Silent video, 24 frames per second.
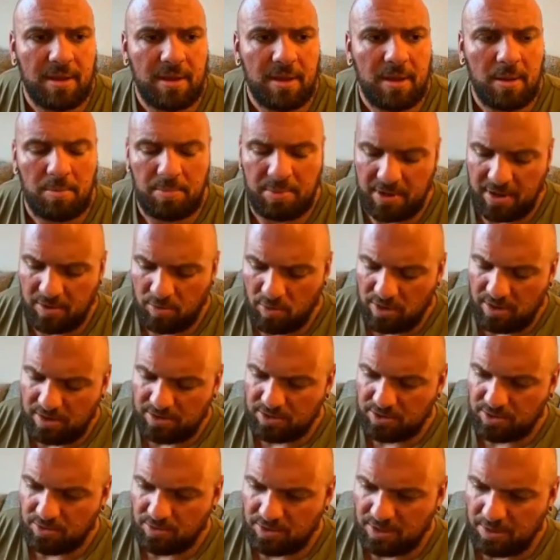
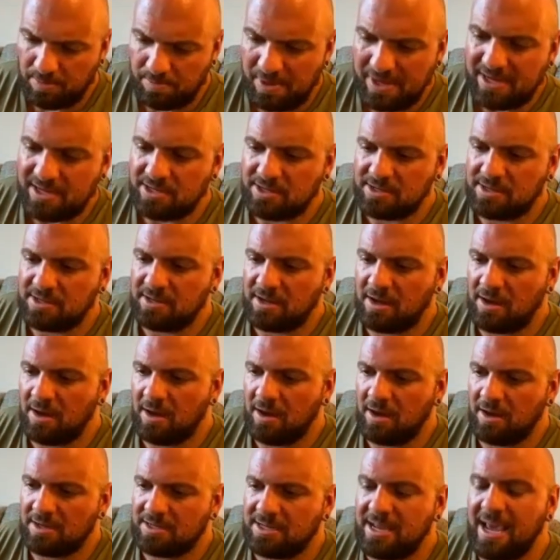the biggest
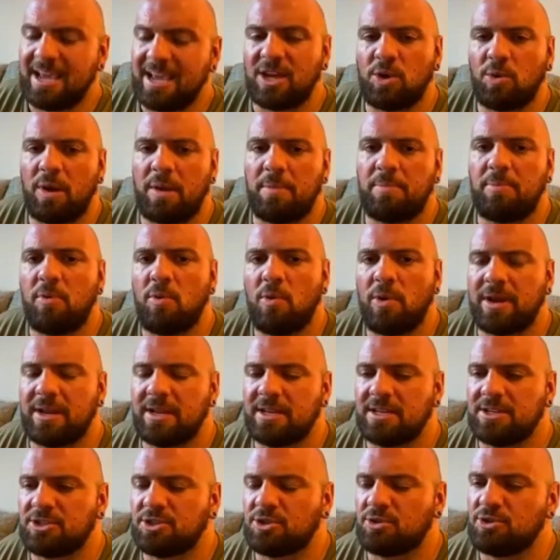takeaway point
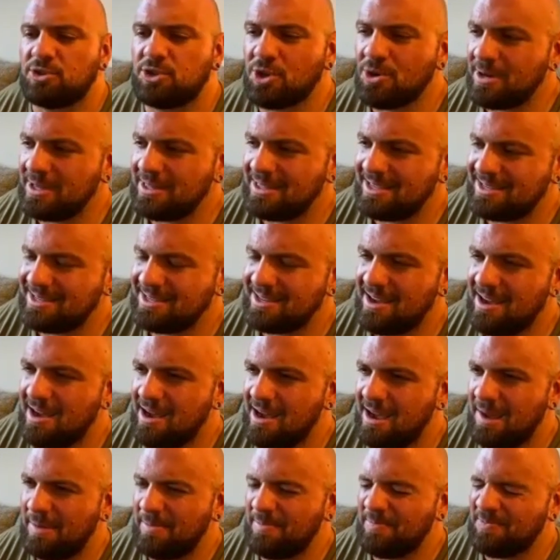is, so during this
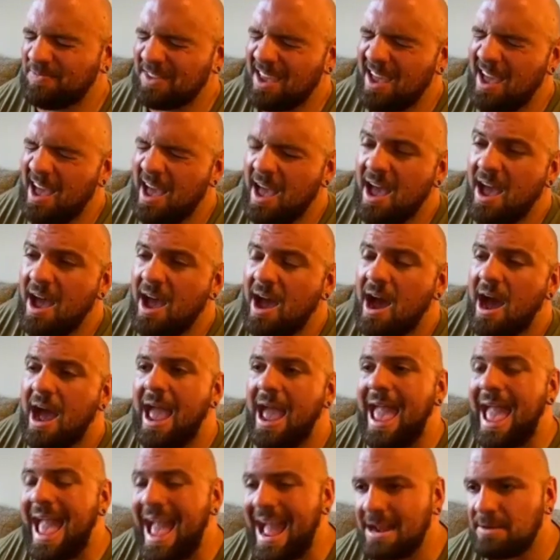time, I
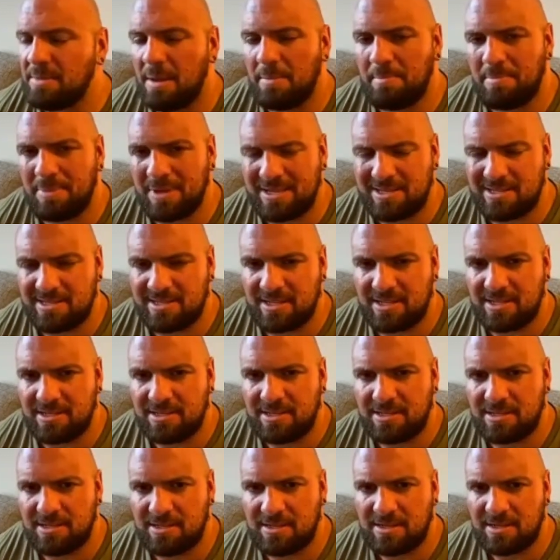had my
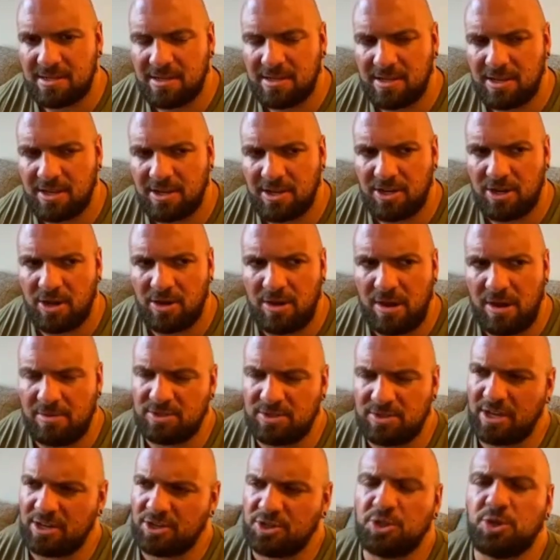business. I
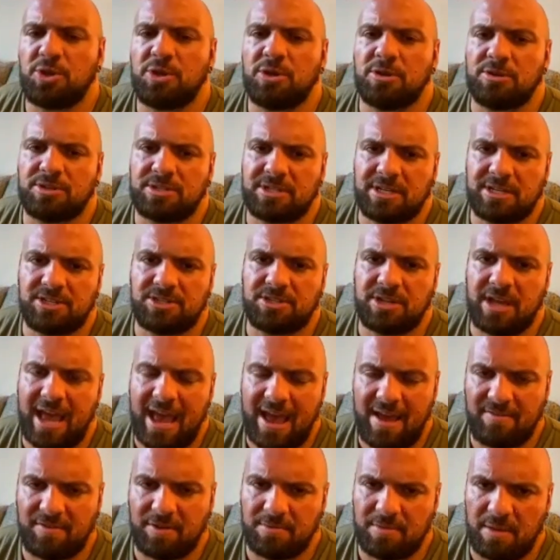was like 2 years into
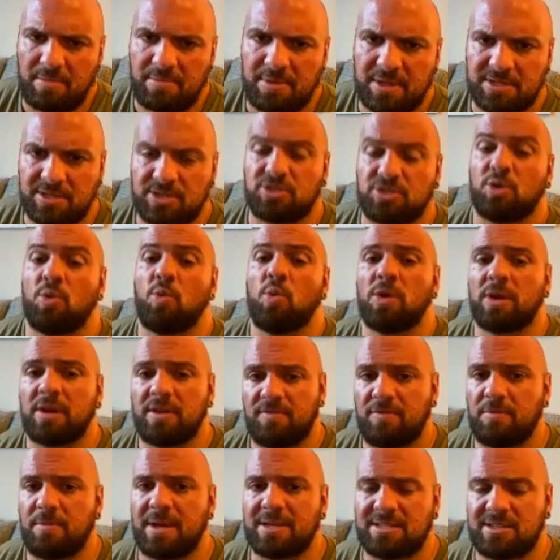having my business, so working
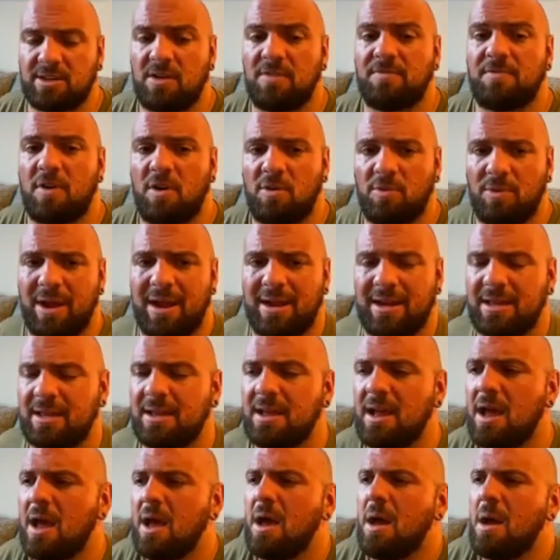for myself already.
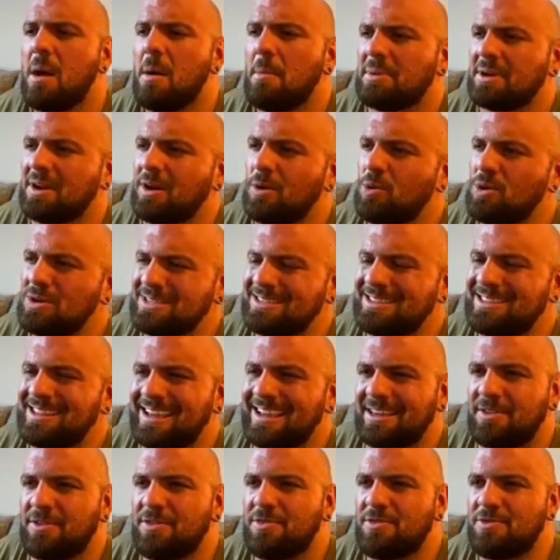But I wasn't
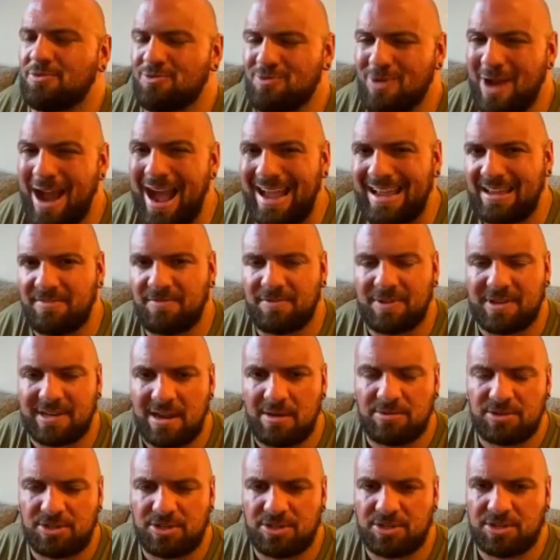like thriving. I
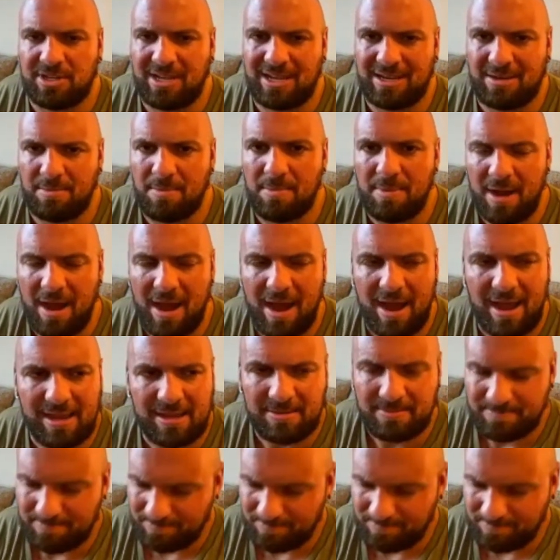was just getting by.